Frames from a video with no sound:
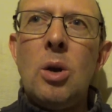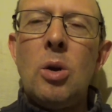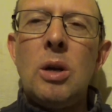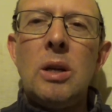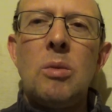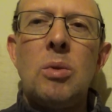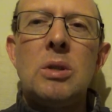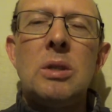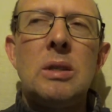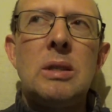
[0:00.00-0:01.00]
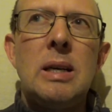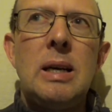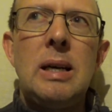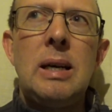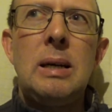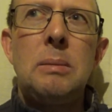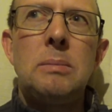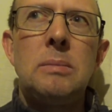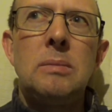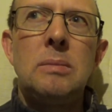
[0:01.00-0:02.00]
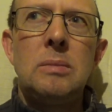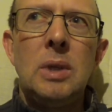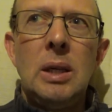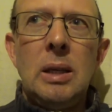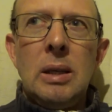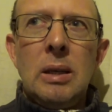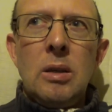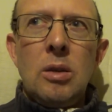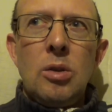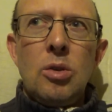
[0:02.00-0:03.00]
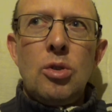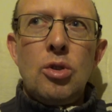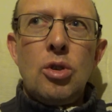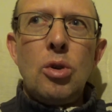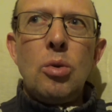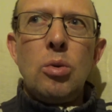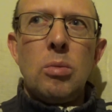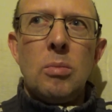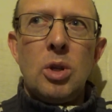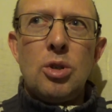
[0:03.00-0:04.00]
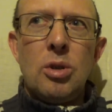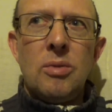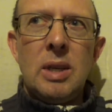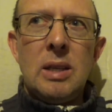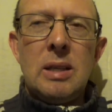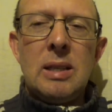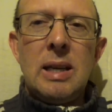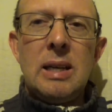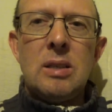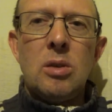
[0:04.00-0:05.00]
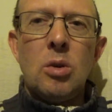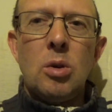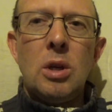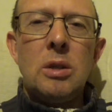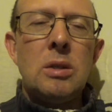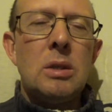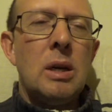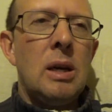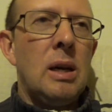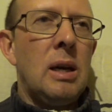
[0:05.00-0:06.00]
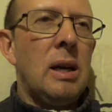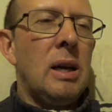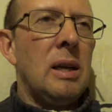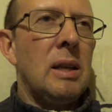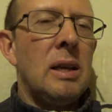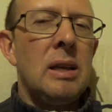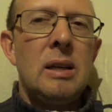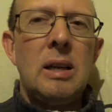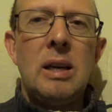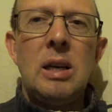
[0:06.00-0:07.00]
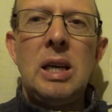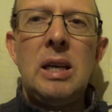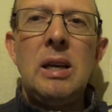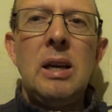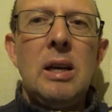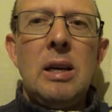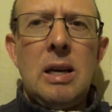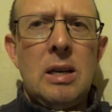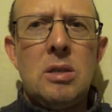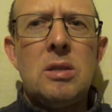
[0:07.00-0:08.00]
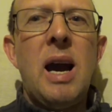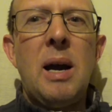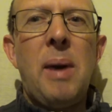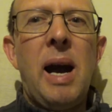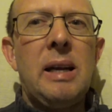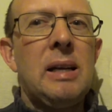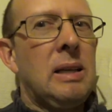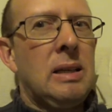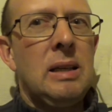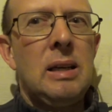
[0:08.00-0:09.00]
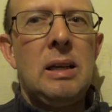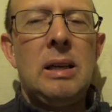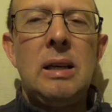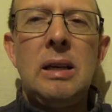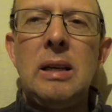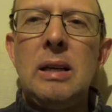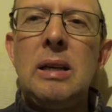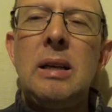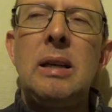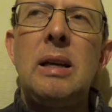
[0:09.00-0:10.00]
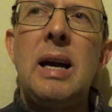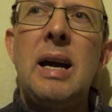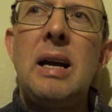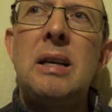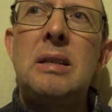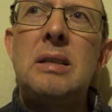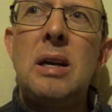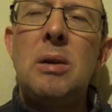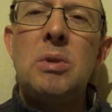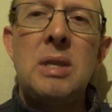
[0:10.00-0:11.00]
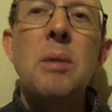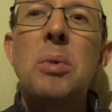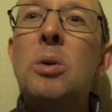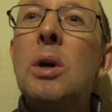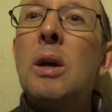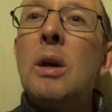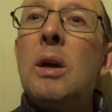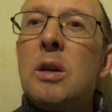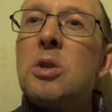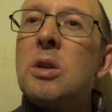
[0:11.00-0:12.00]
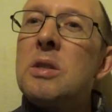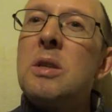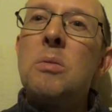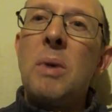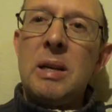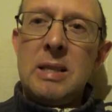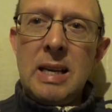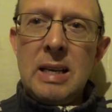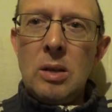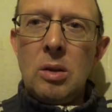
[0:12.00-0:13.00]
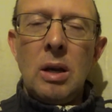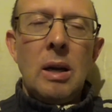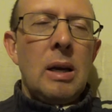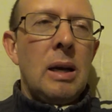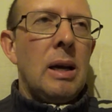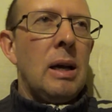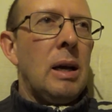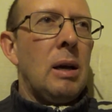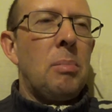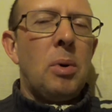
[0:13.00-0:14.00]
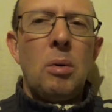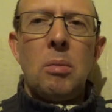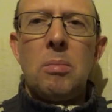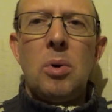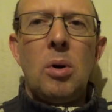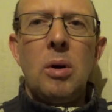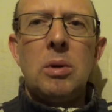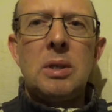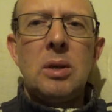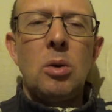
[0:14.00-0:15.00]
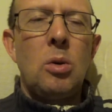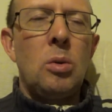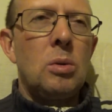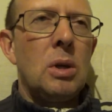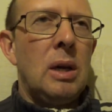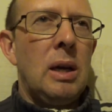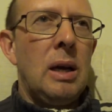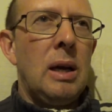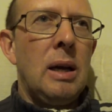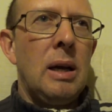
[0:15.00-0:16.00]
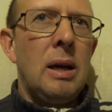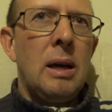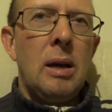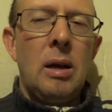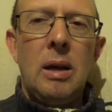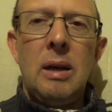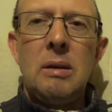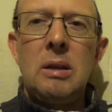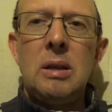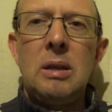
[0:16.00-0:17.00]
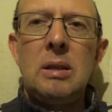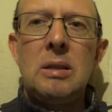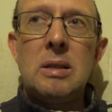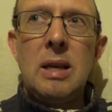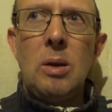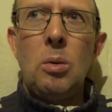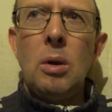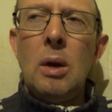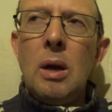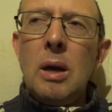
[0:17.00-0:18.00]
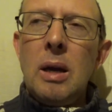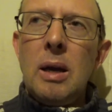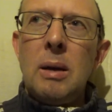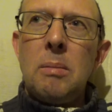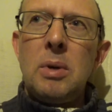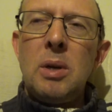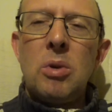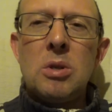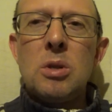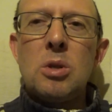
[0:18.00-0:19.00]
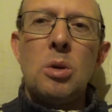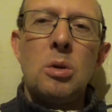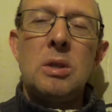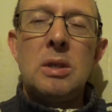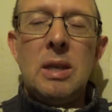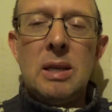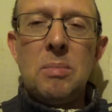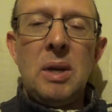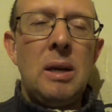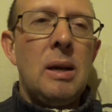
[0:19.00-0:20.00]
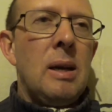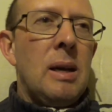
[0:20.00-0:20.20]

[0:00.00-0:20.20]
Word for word: Luckily, there wasn't um, too much of it that I had to go across, uh, and then I hit tarmac uh, and uh, was able to continue my cycle. Uh, but boy, was it cold uh, uh, still. Uh, but it wasn't as cold as it has been.